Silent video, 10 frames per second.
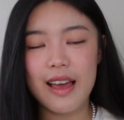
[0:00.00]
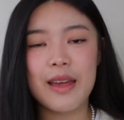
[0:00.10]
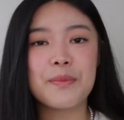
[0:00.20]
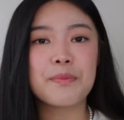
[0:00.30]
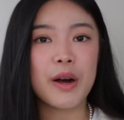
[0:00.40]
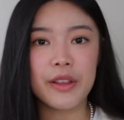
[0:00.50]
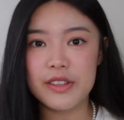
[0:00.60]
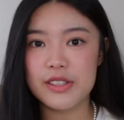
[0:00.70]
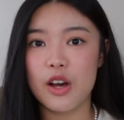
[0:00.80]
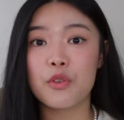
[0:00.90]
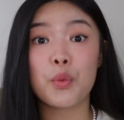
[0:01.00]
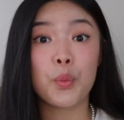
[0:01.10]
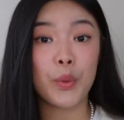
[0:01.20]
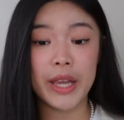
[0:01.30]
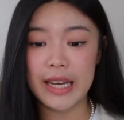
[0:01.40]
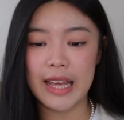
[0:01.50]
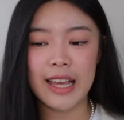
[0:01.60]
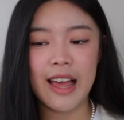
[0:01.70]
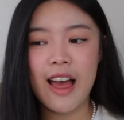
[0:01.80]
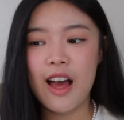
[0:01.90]
and months of
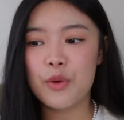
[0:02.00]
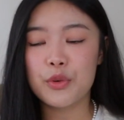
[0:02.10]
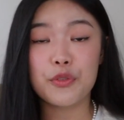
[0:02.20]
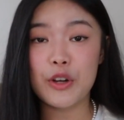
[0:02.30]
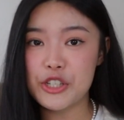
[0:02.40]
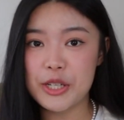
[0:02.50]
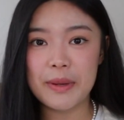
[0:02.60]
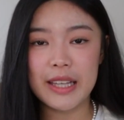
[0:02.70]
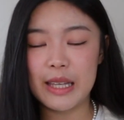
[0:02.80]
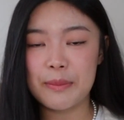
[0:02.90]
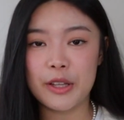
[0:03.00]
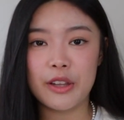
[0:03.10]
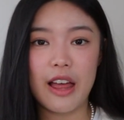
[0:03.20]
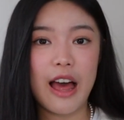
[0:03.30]
waiting, refreshing my email